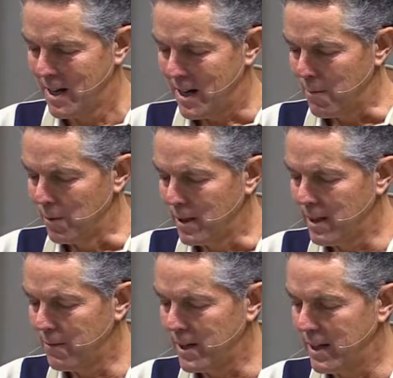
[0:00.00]
I
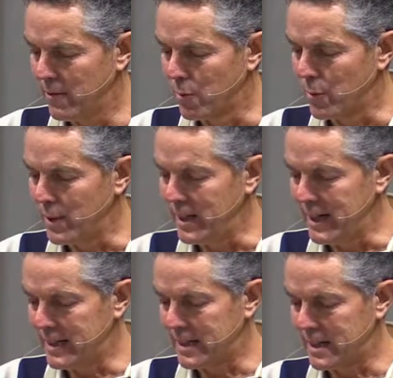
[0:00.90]
believe that even when we
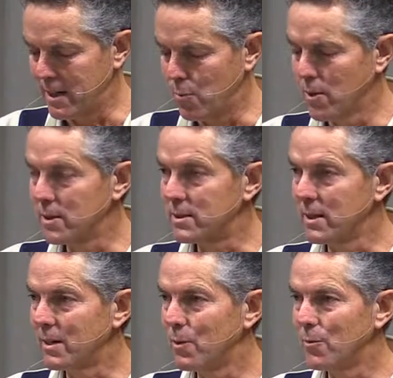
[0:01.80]
need to say words
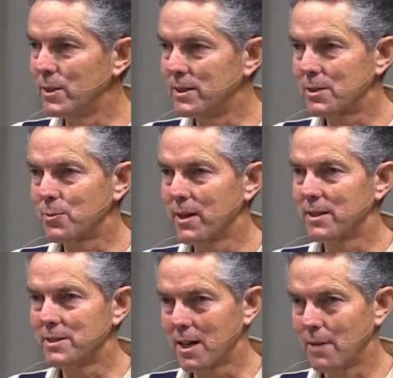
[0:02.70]
like what we just read
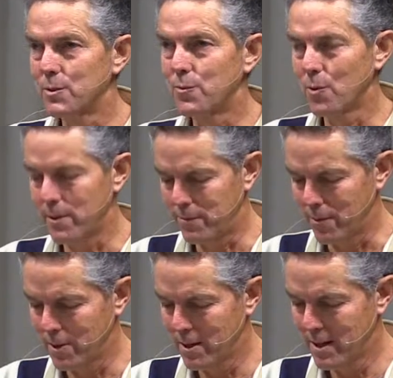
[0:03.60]
in Psalms
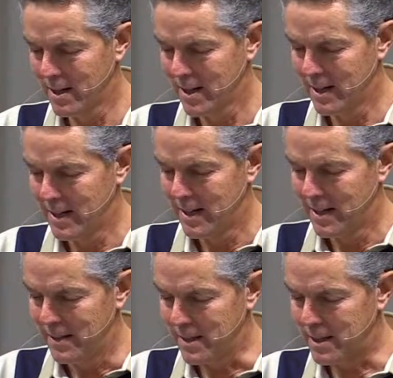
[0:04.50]
44,
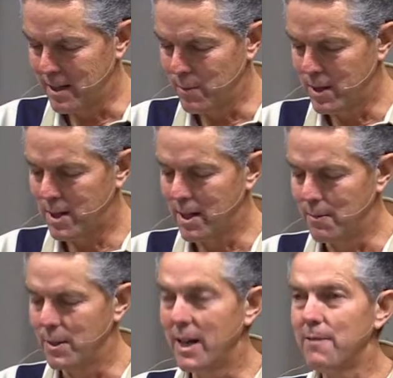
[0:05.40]
this can
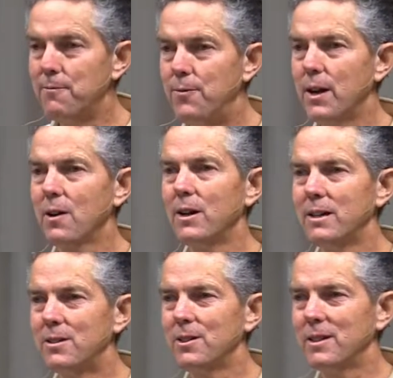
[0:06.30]
become a very
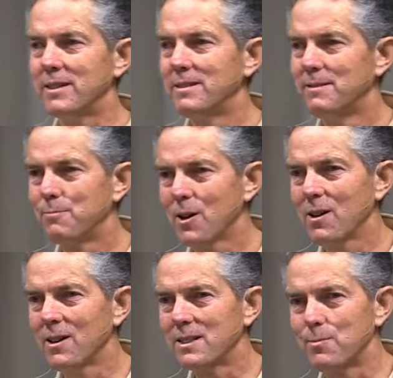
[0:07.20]
good
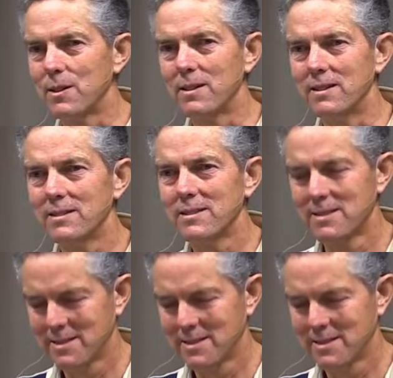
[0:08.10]
prayer experience.